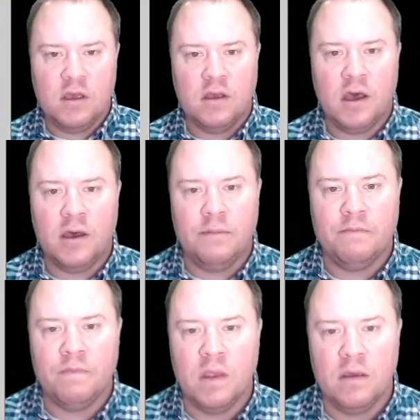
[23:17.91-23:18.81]

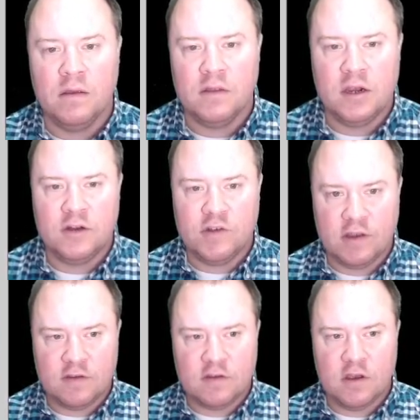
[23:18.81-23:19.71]
They're
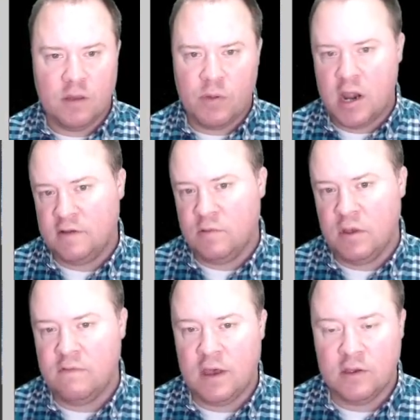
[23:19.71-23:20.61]
just approximate
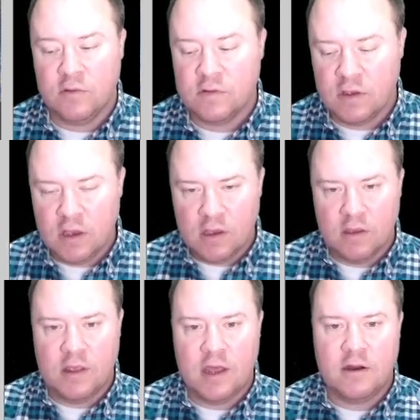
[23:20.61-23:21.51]
values
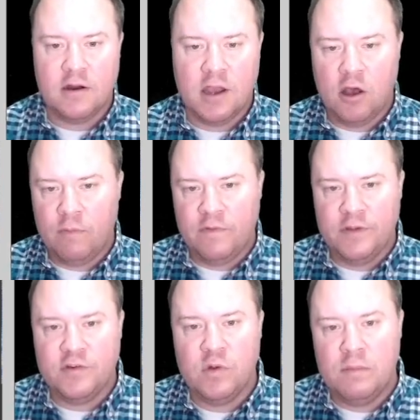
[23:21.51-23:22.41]
that are helpful
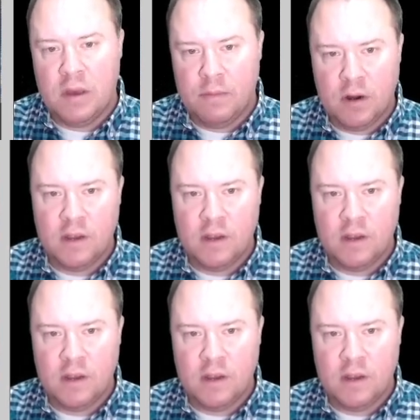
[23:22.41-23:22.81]
to remember.